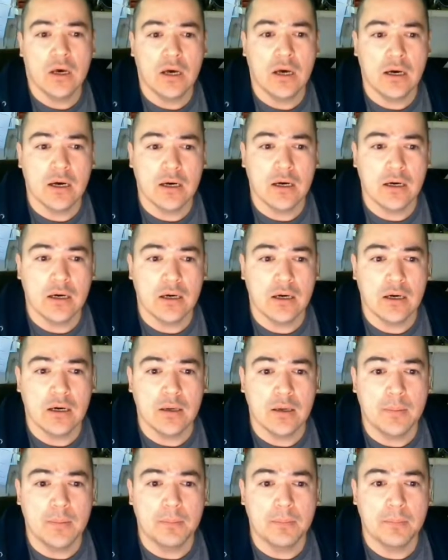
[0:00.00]

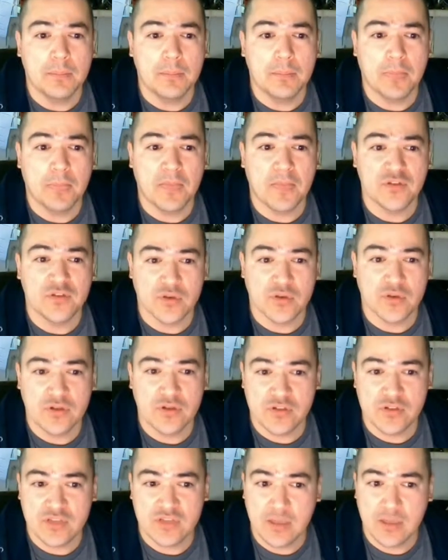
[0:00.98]

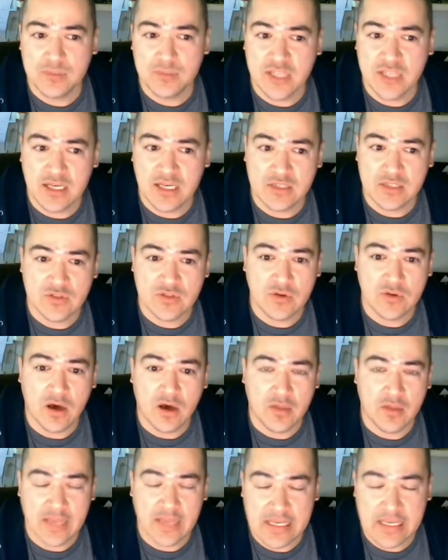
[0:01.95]
you're subject to
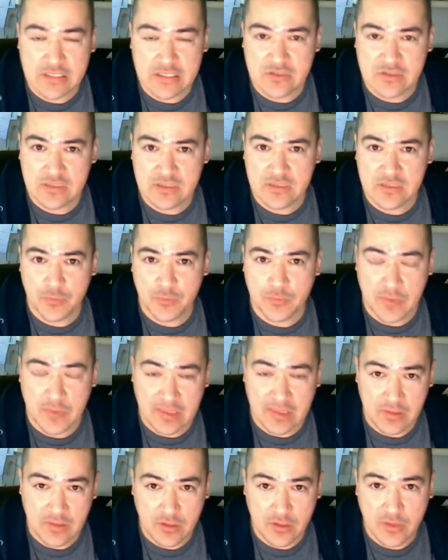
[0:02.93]
all the agencies
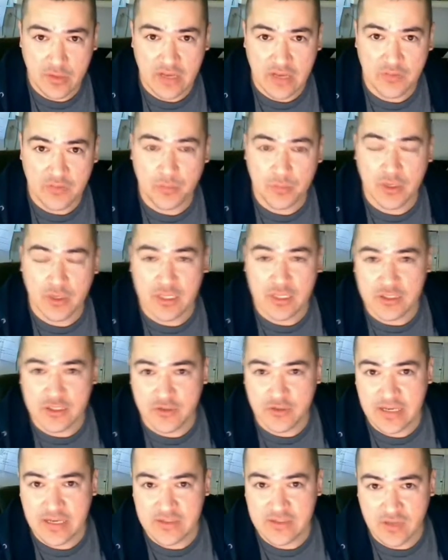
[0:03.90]
within the U.S. putting a
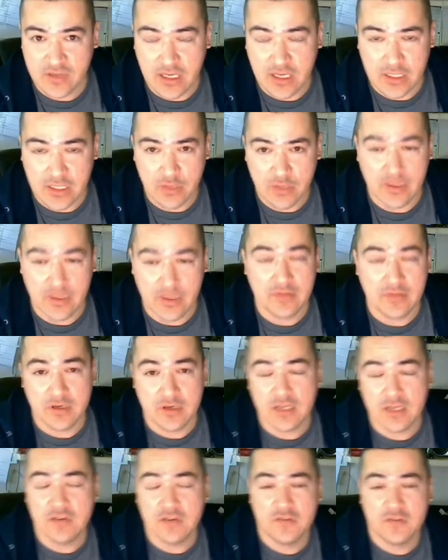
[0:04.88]
trace on you, and
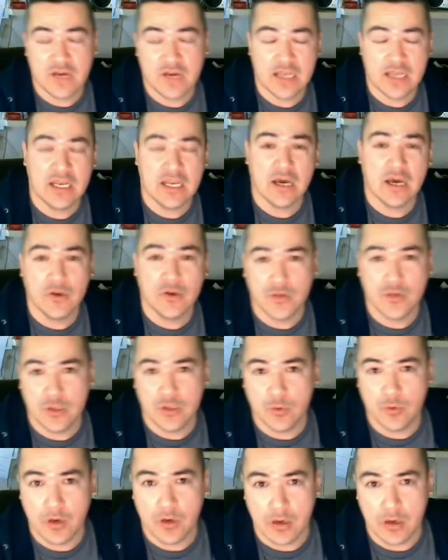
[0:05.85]
they're going to find out who
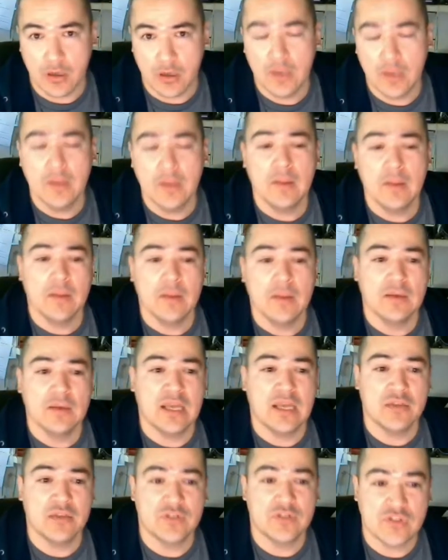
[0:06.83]
you are.
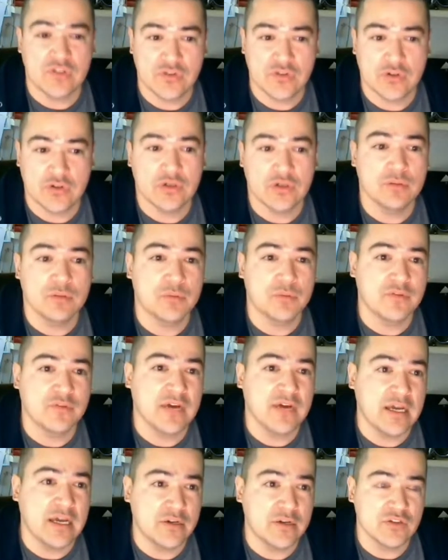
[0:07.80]
Now, there's certain
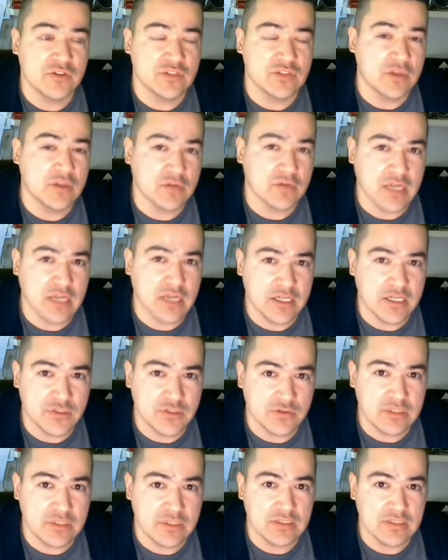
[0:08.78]
providers in other
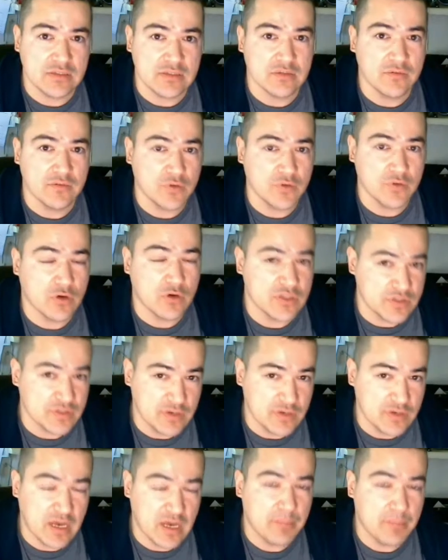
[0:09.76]
countries, of course,
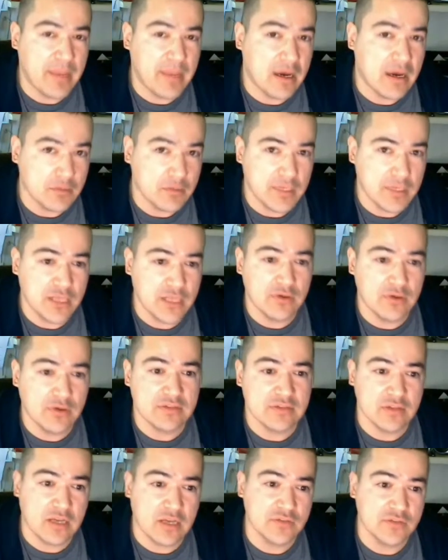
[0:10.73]
they're not bound by
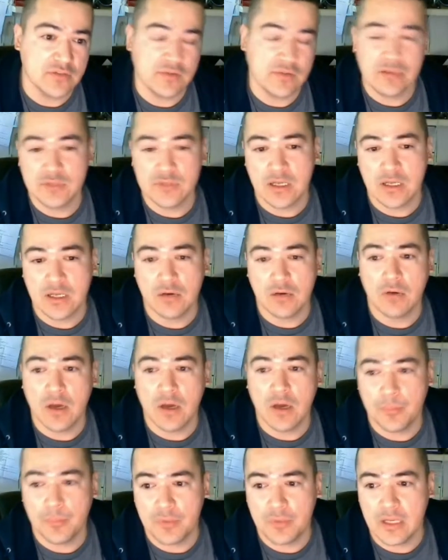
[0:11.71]
U.S. law, so they will not
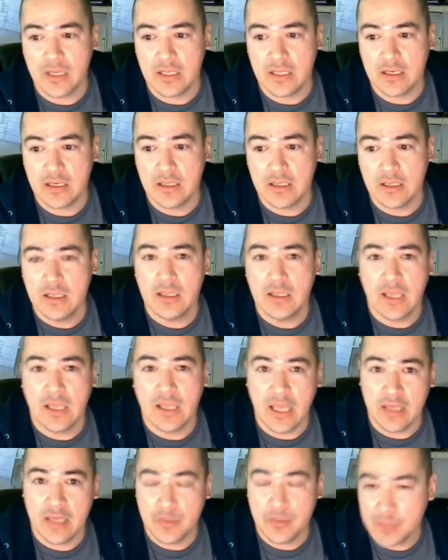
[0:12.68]
cooperate,
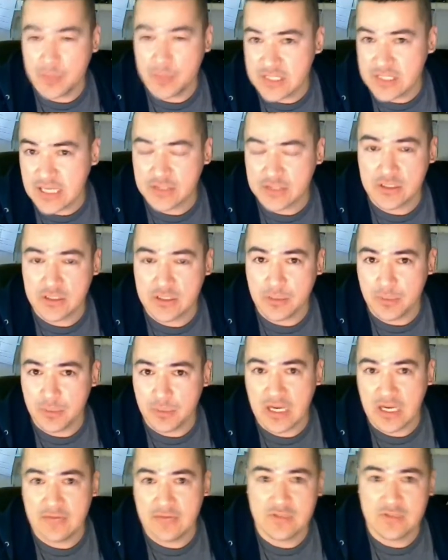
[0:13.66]
and you're protecting your
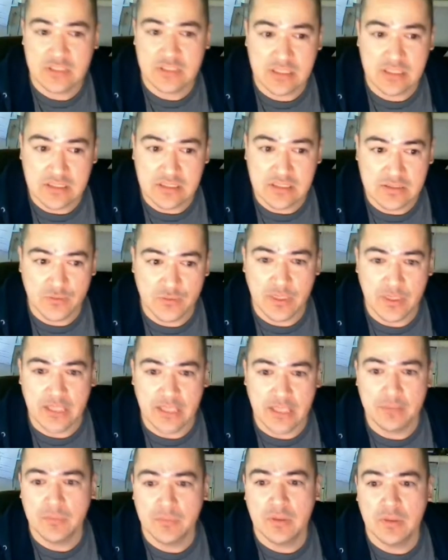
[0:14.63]
privacy this
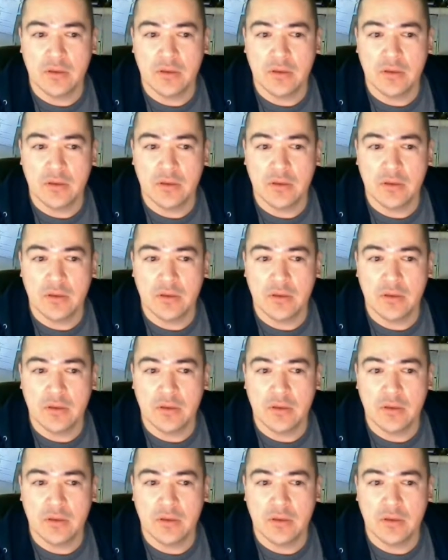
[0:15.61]
way.